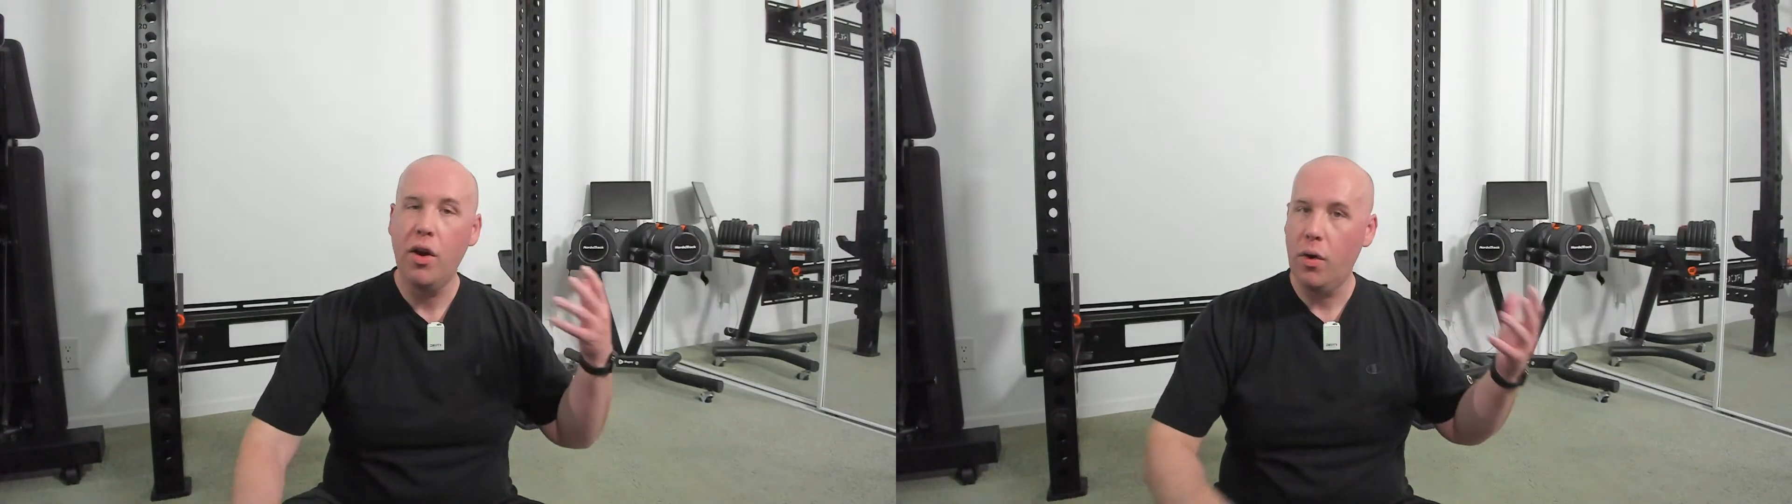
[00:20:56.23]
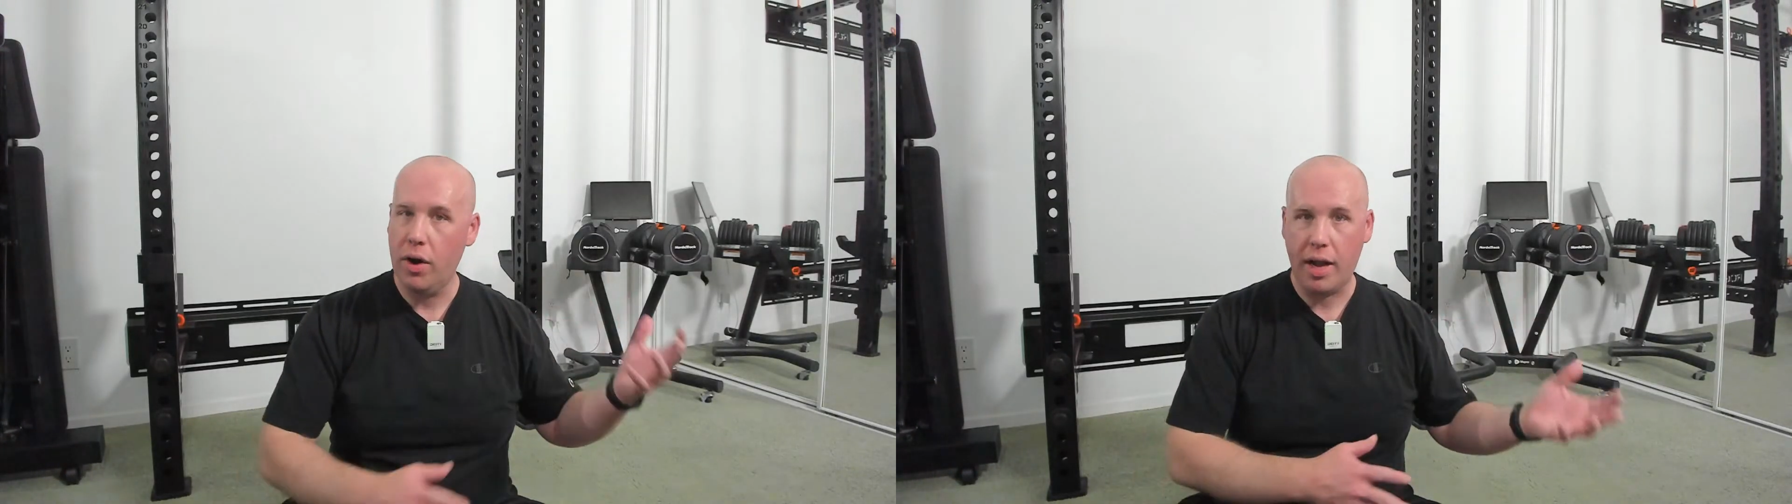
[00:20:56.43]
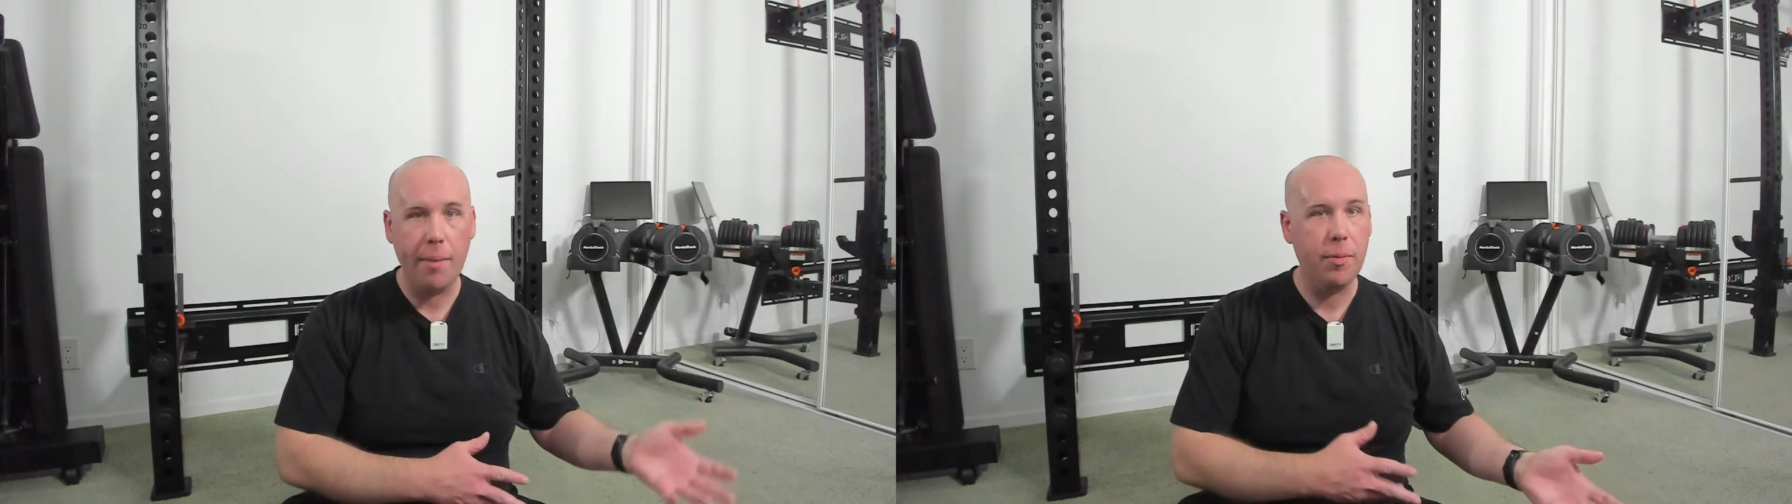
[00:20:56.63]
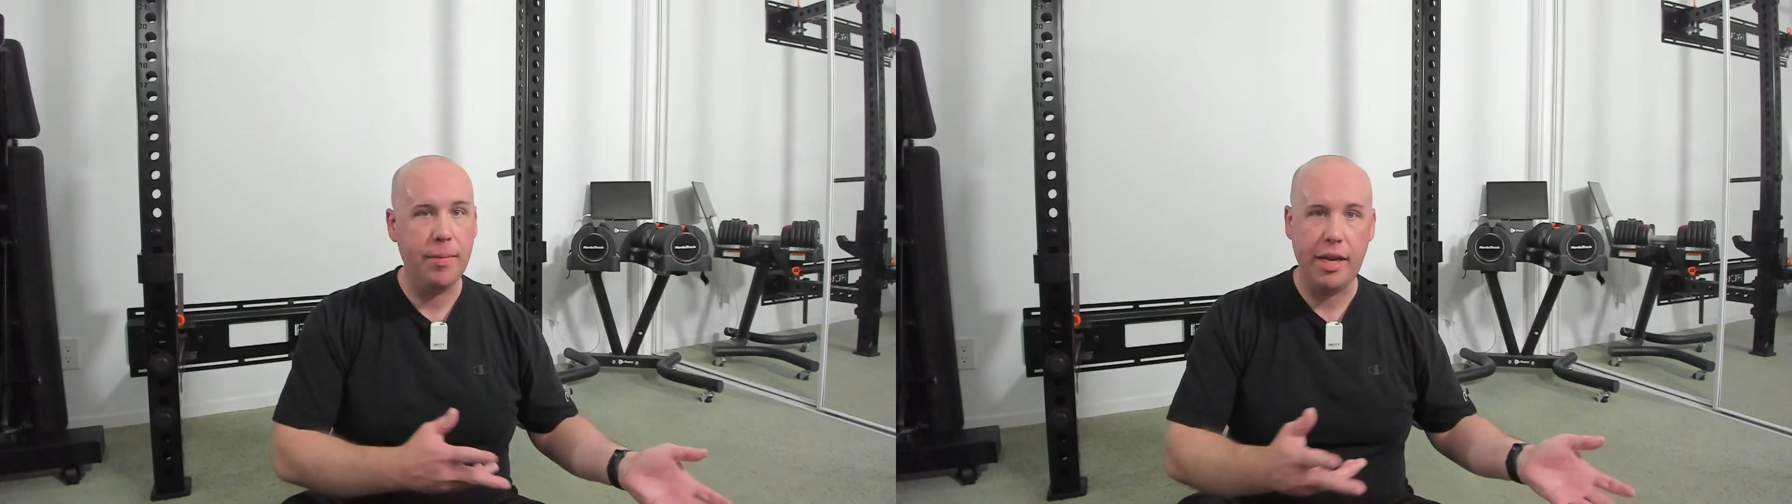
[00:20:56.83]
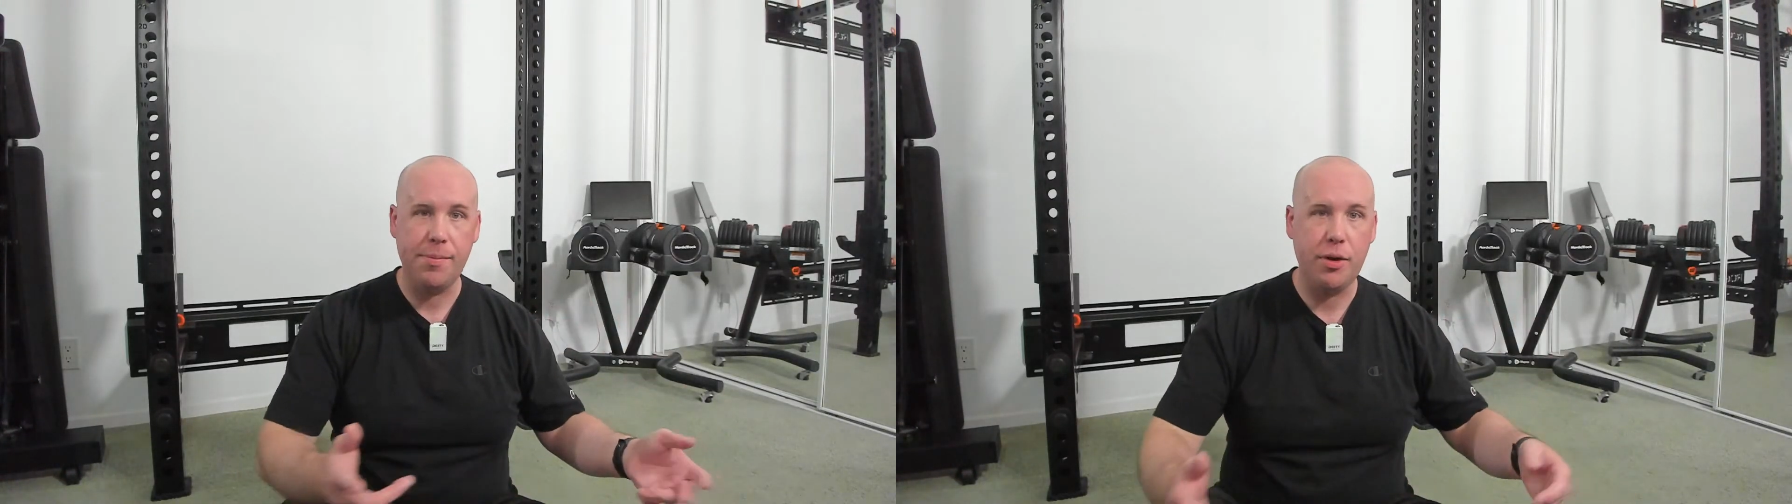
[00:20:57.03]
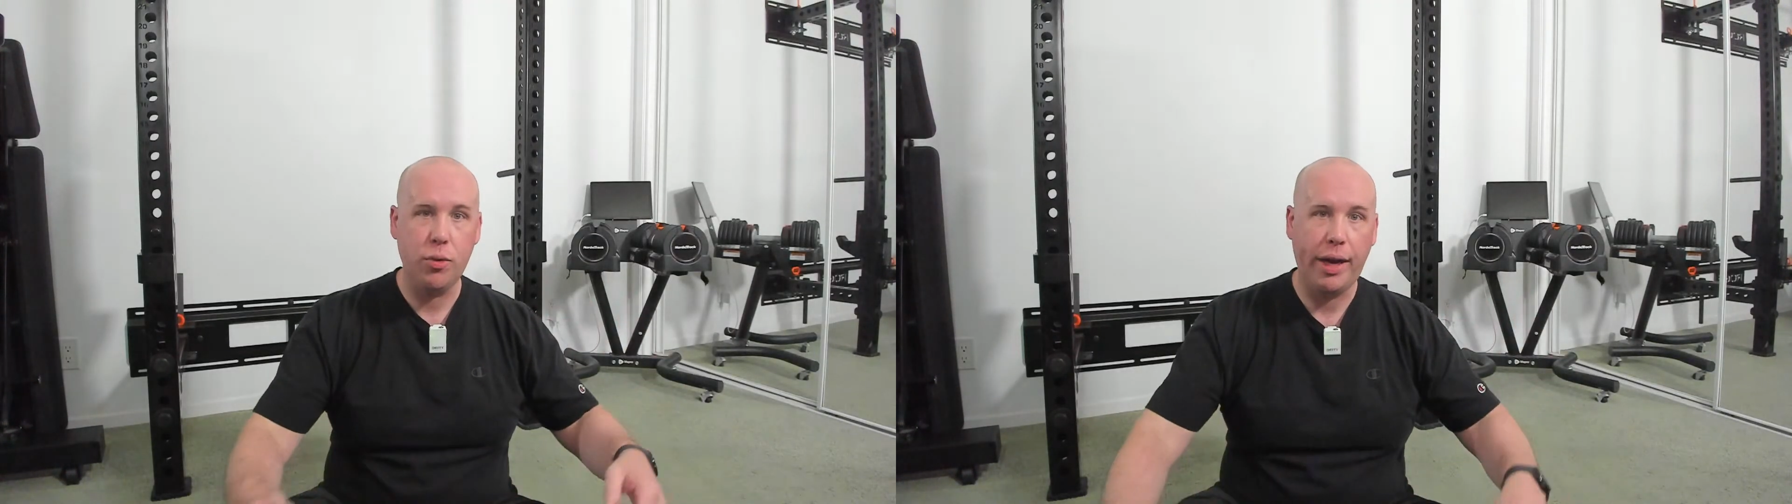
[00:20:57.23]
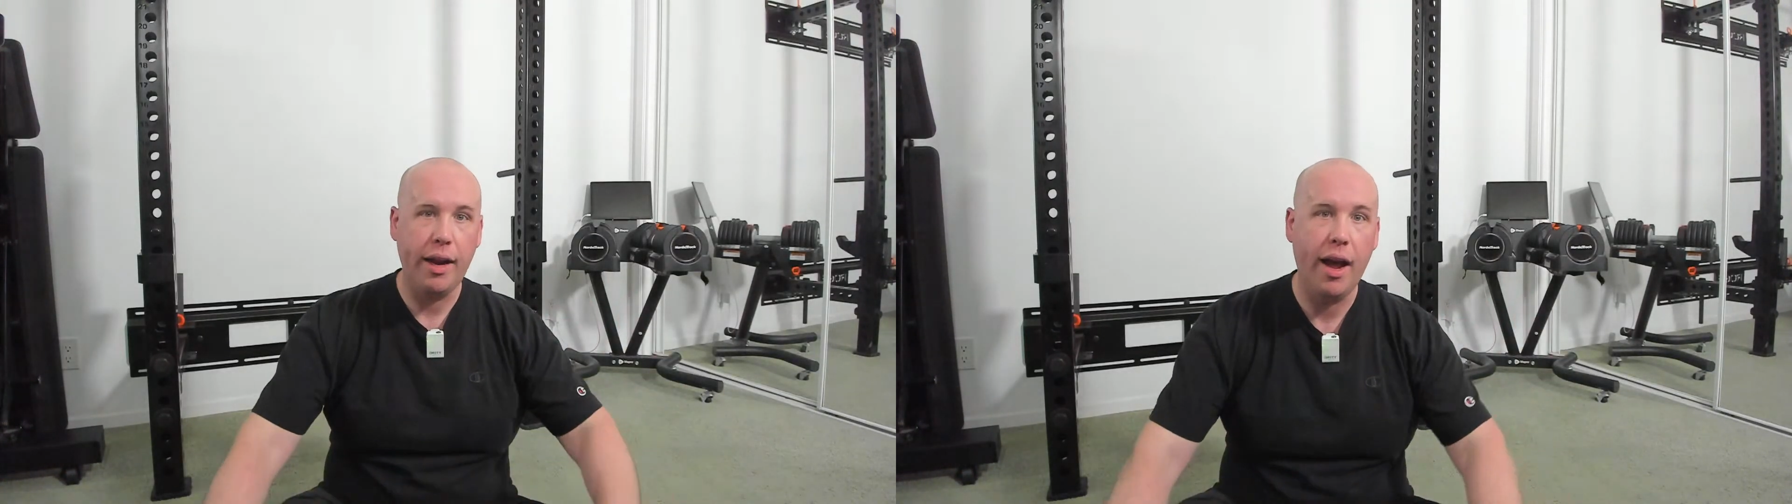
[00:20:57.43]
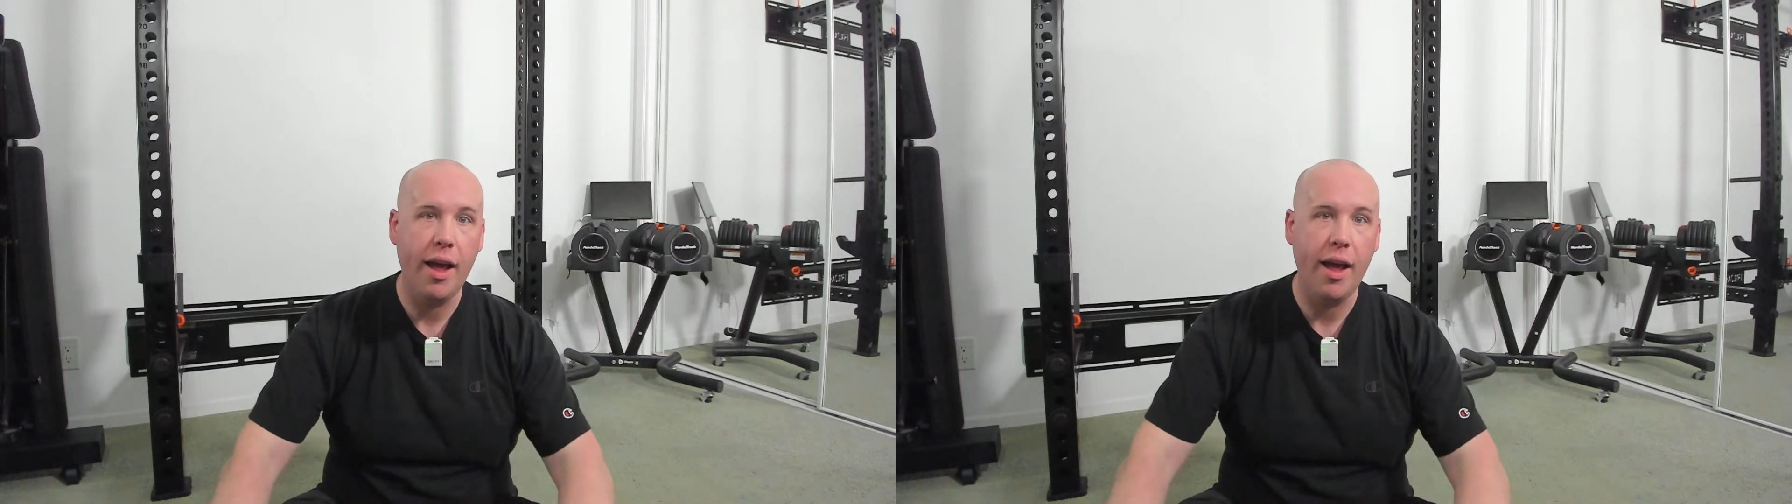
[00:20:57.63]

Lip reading: or a couple minutes between.